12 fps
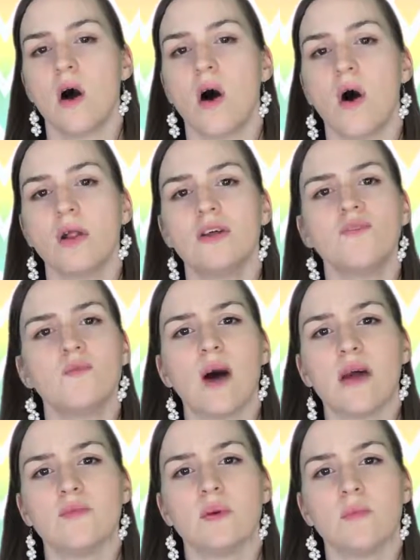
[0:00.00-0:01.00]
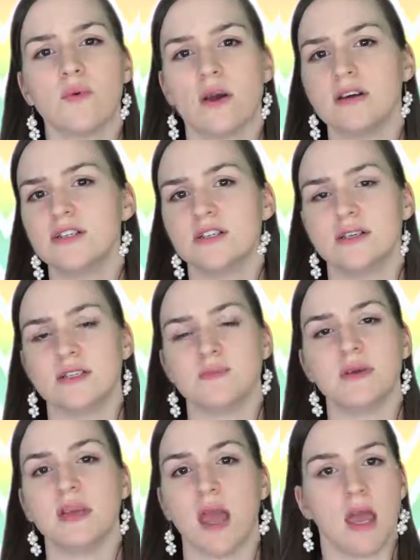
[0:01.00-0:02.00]
all of my repressions
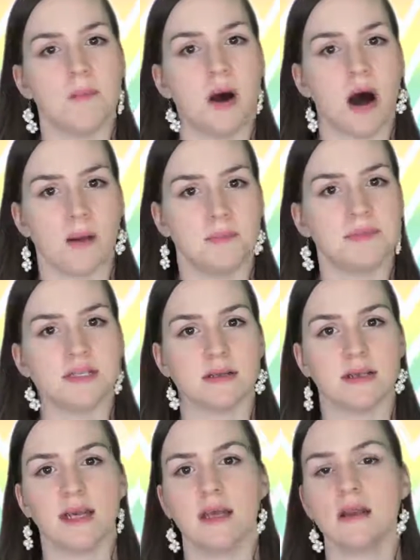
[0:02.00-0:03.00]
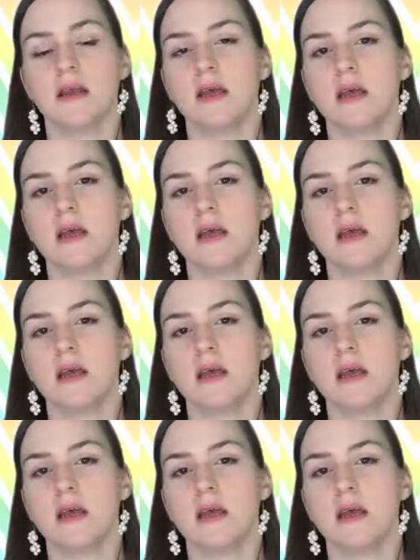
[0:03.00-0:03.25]
became obsolete.